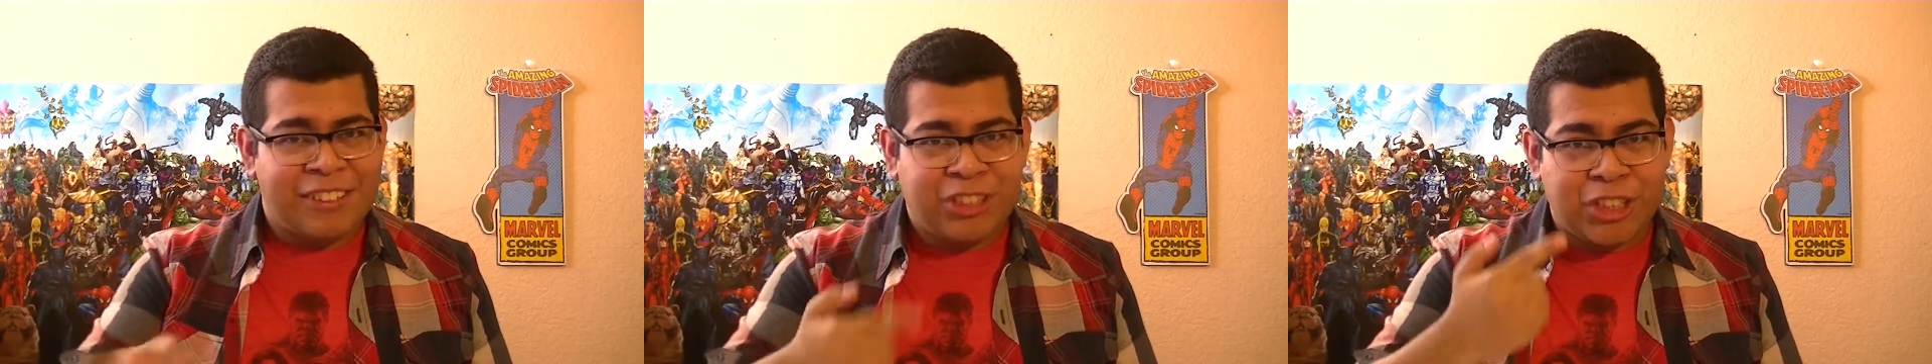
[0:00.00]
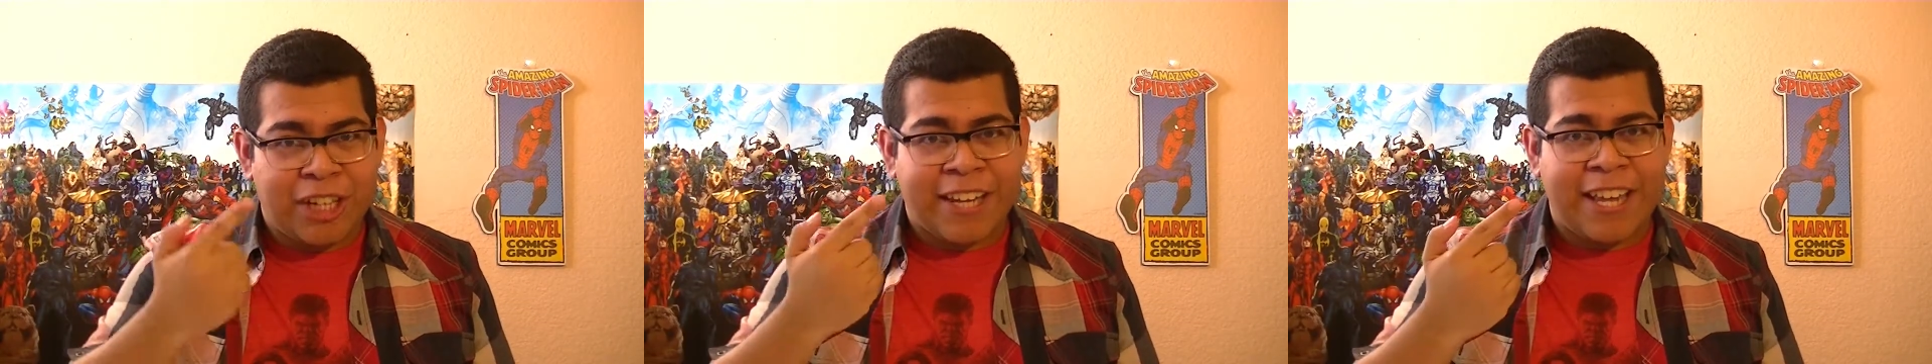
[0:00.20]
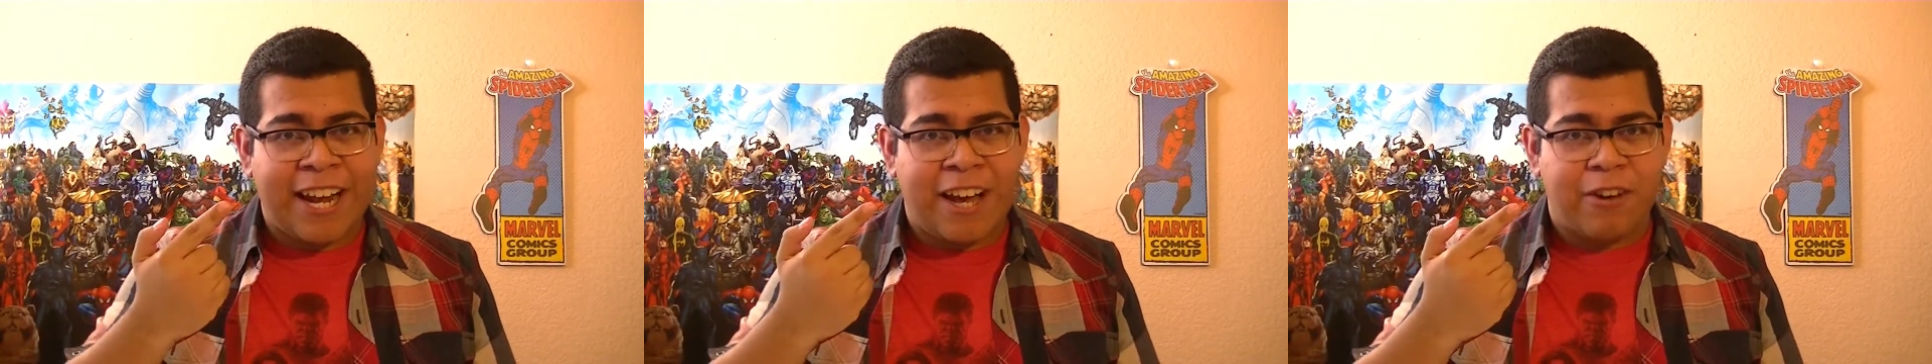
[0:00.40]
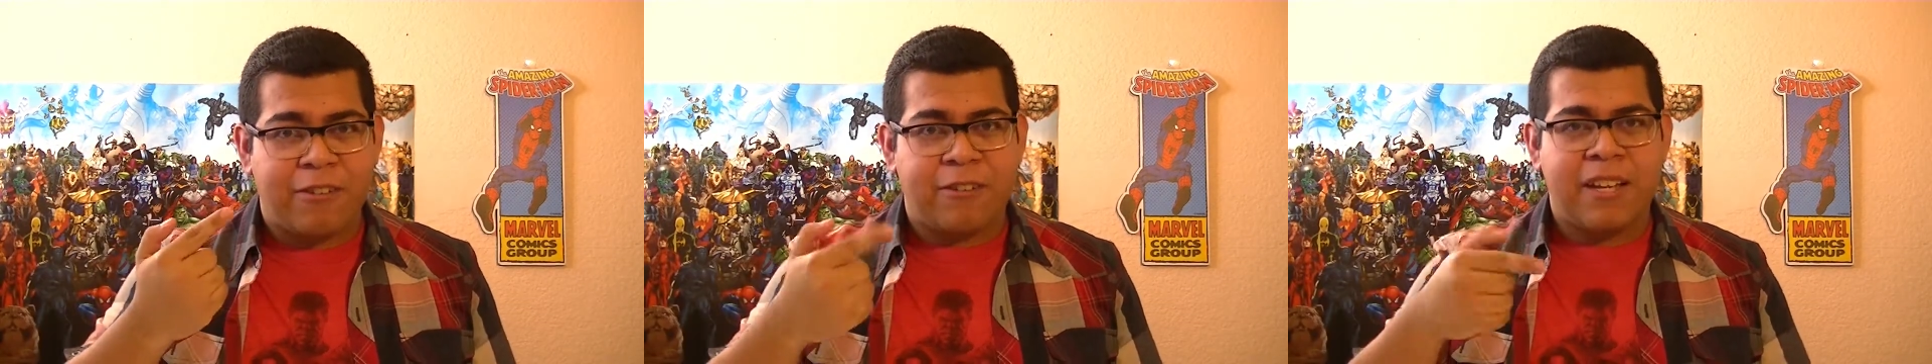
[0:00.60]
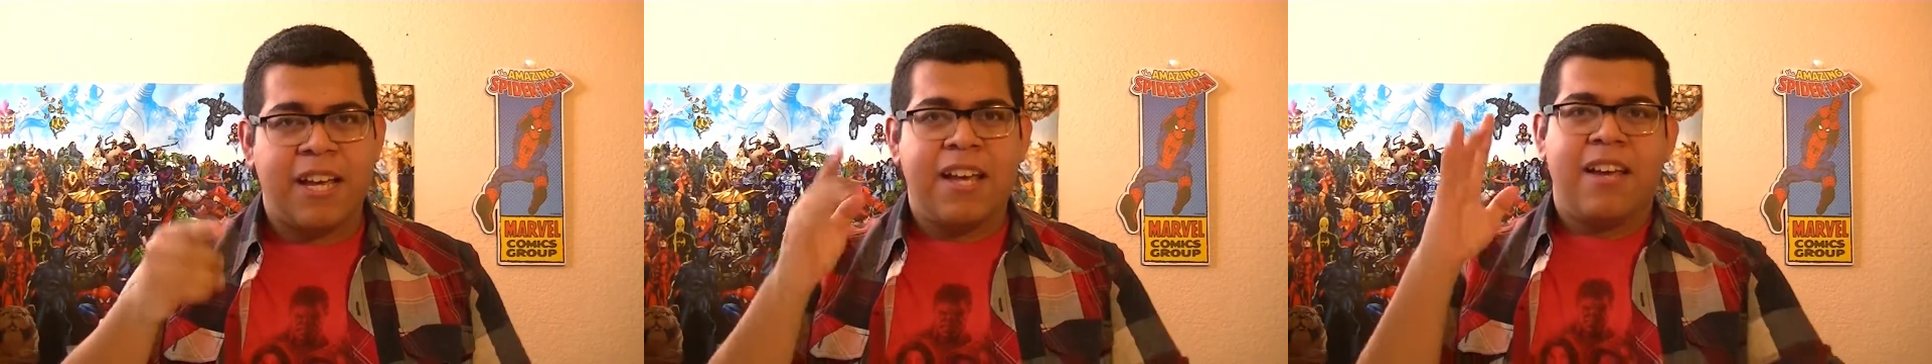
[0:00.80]
Chuck it
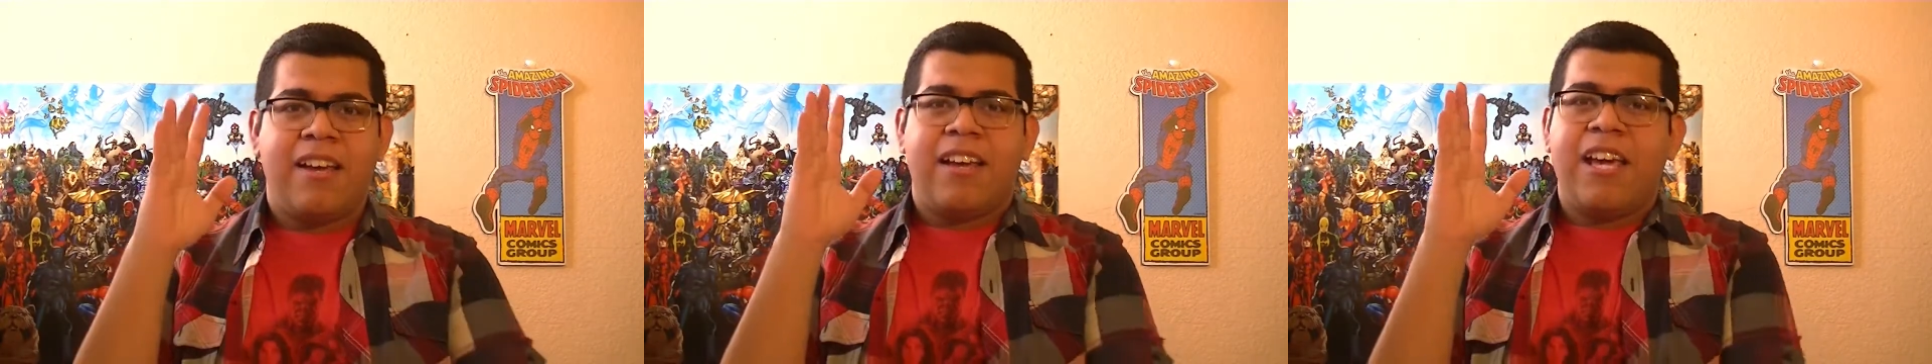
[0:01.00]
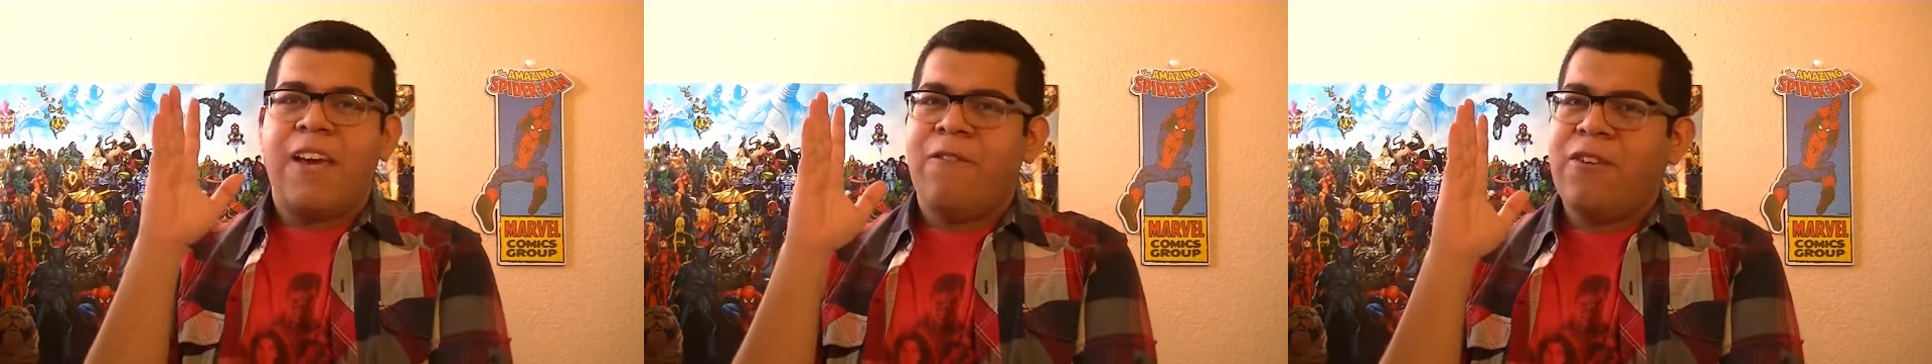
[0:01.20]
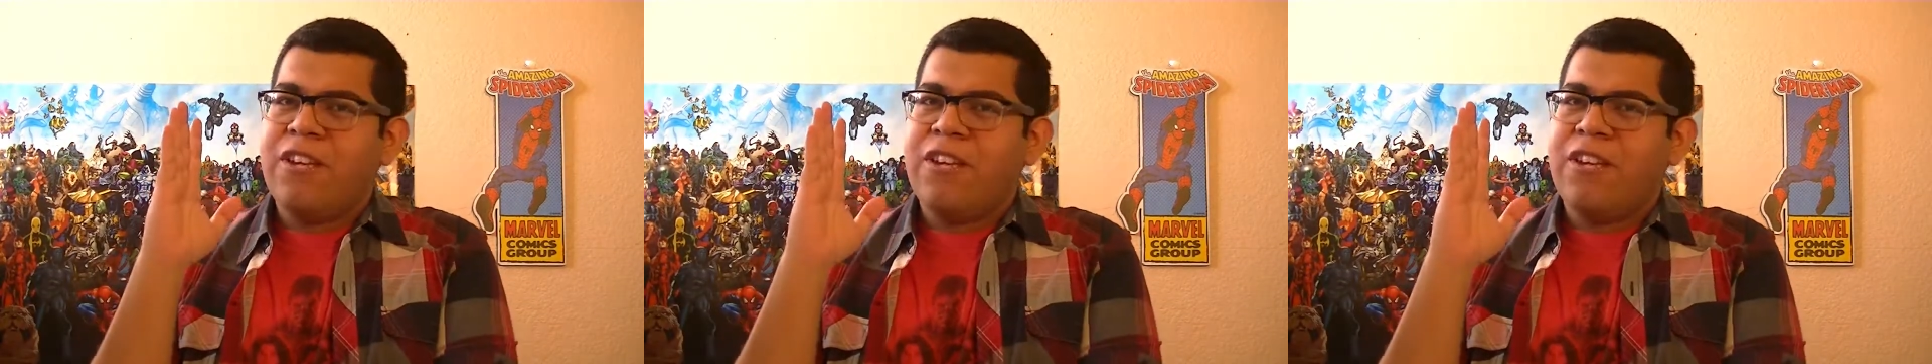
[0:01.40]
out. If